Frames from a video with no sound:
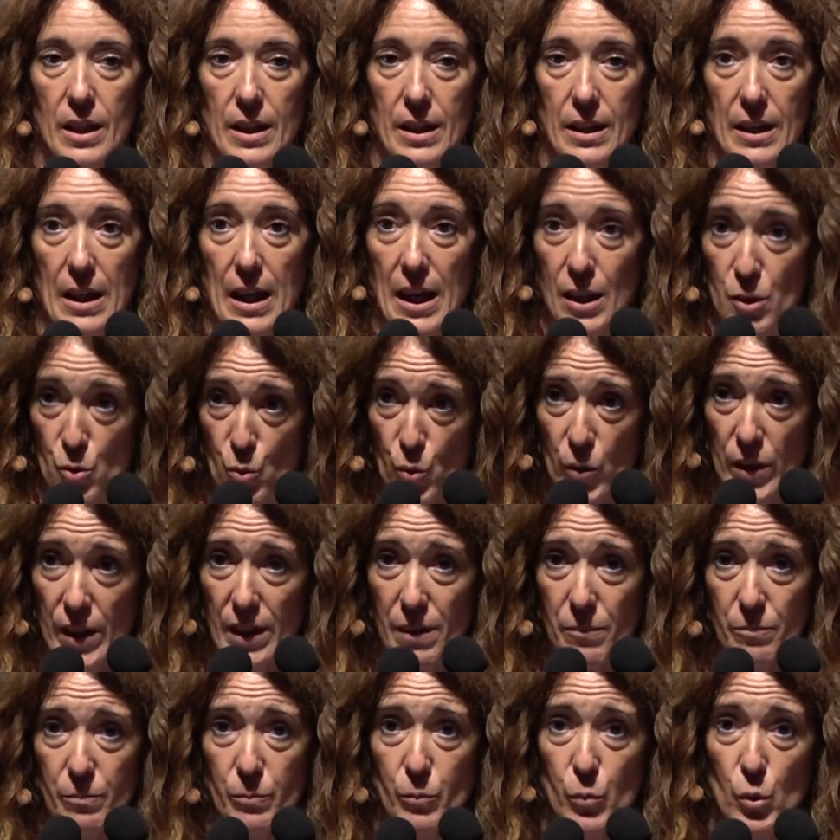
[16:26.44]
It has
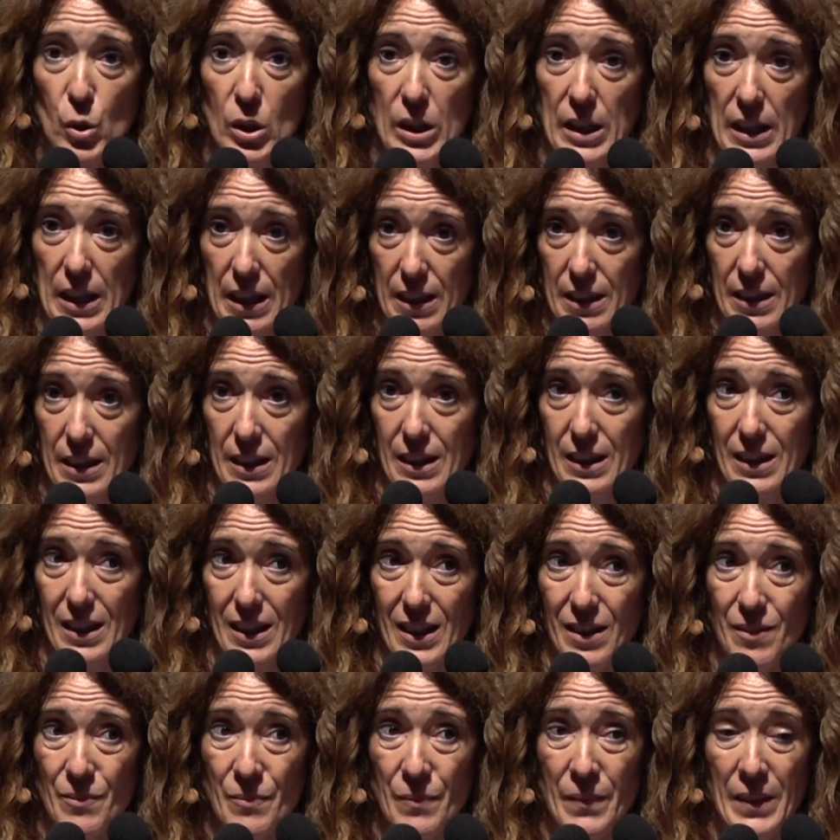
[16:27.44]
been seen that
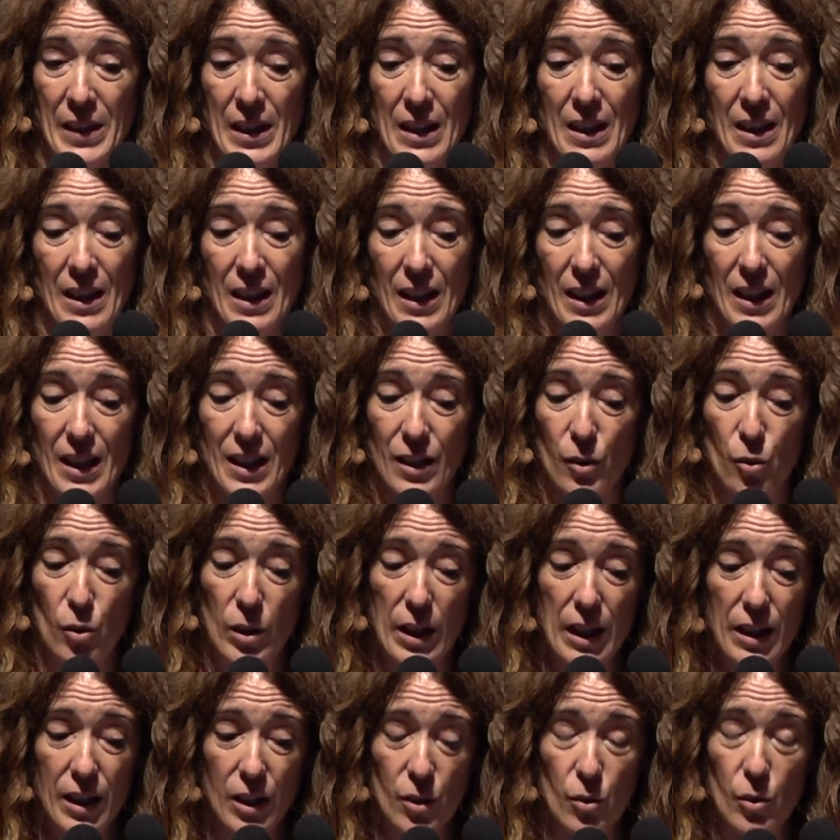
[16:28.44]
taking collagen
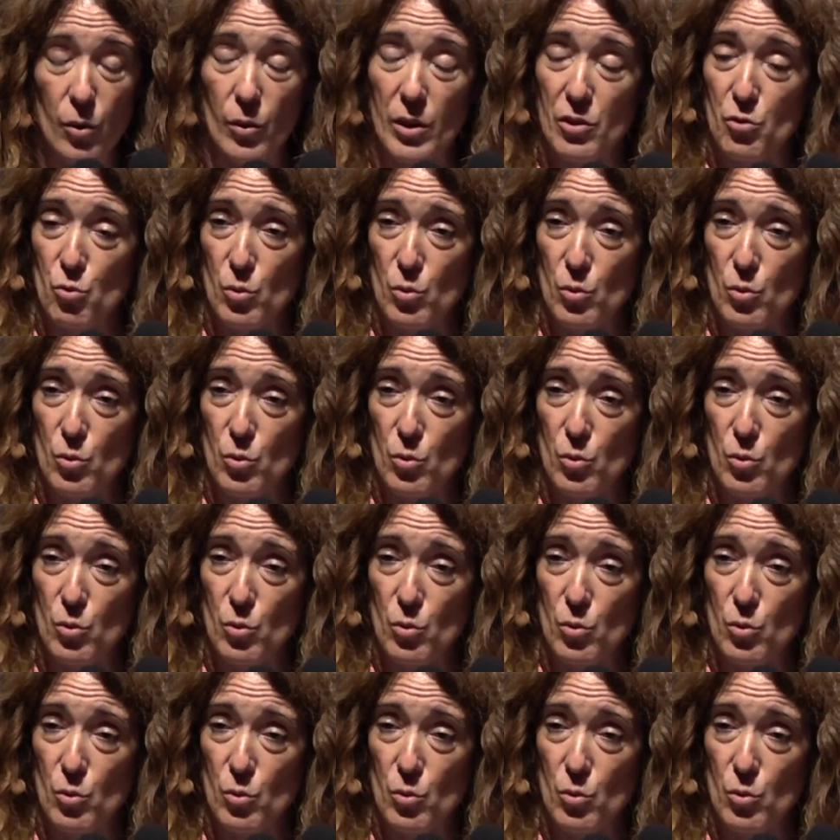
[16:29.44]
helps.